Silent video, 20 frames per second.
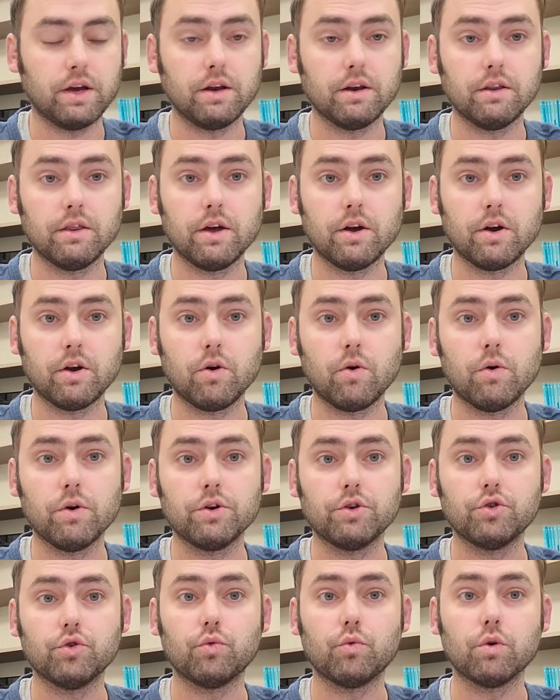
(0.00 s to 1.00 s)
And they're
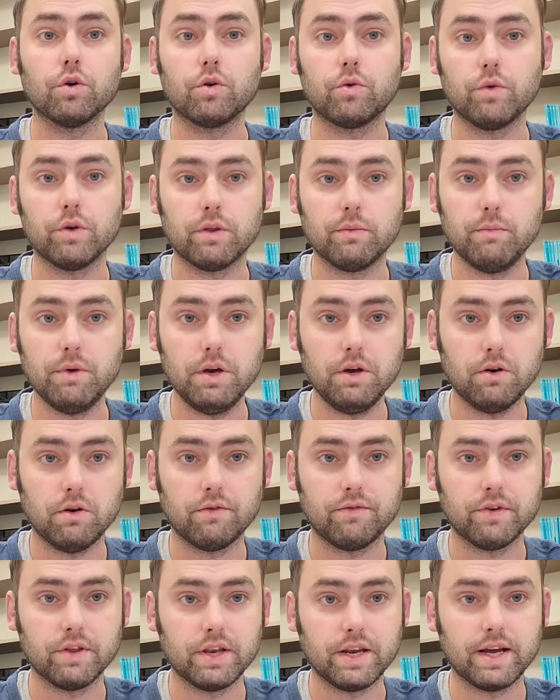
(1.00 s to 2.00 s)
going to work with me
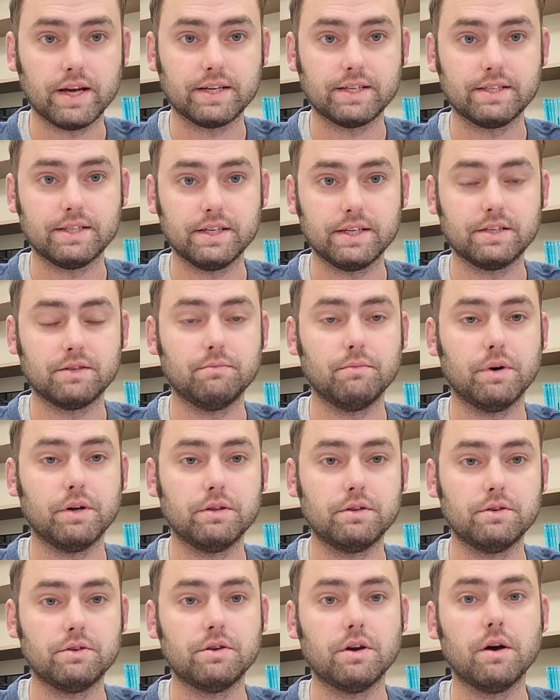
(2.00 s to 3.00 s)
over the next 6
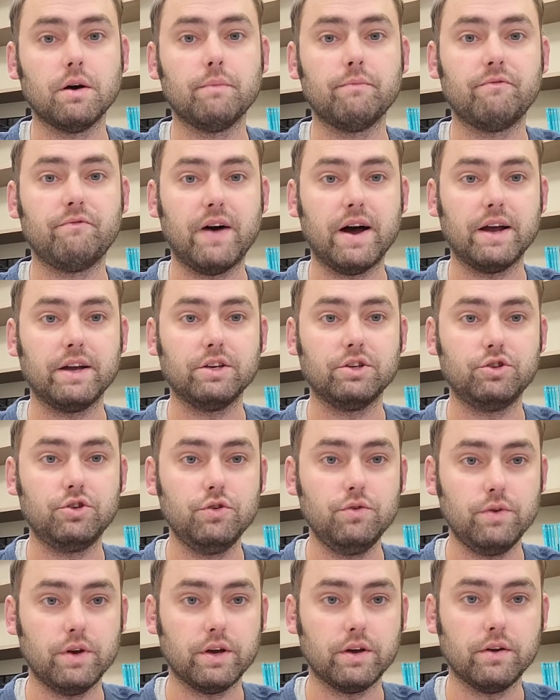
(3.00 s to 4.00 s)
months to help fine
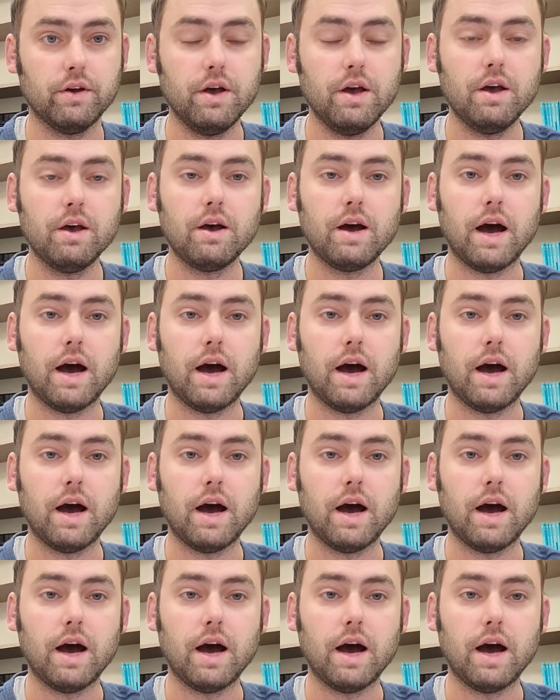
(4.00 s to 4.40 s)
tune it.